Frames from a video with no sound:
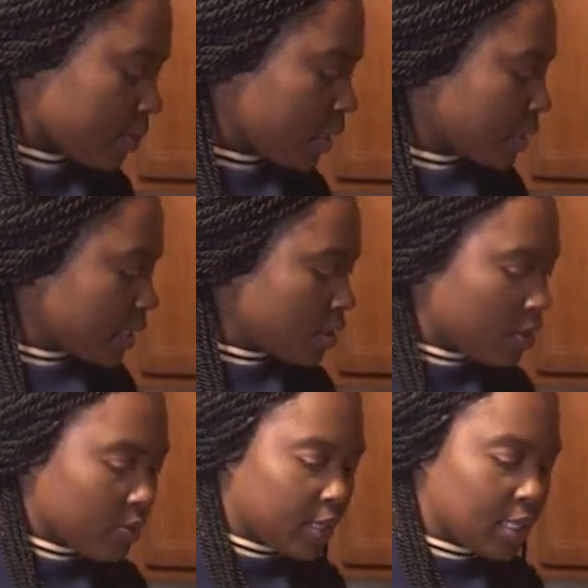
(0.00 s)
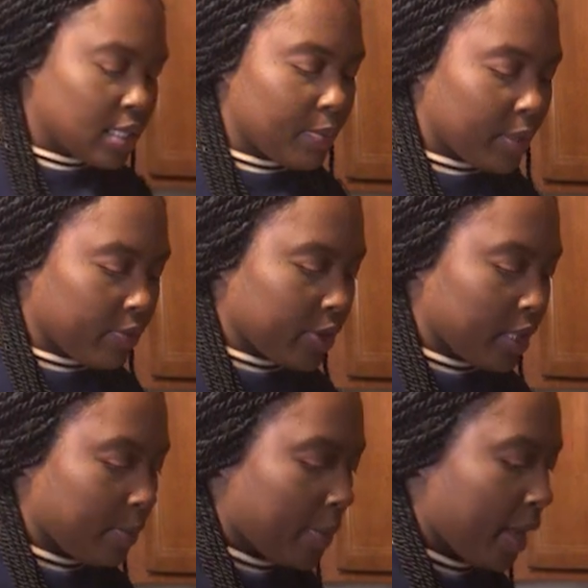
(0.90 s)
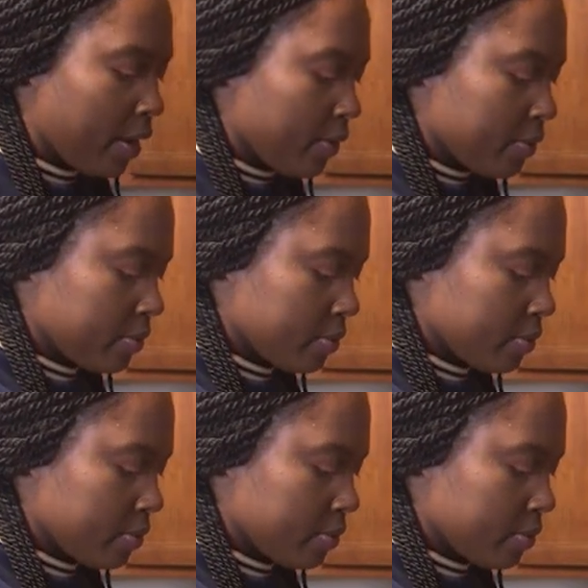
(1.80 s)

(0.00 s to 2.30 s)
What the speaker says: Because I don't want it to be really pale.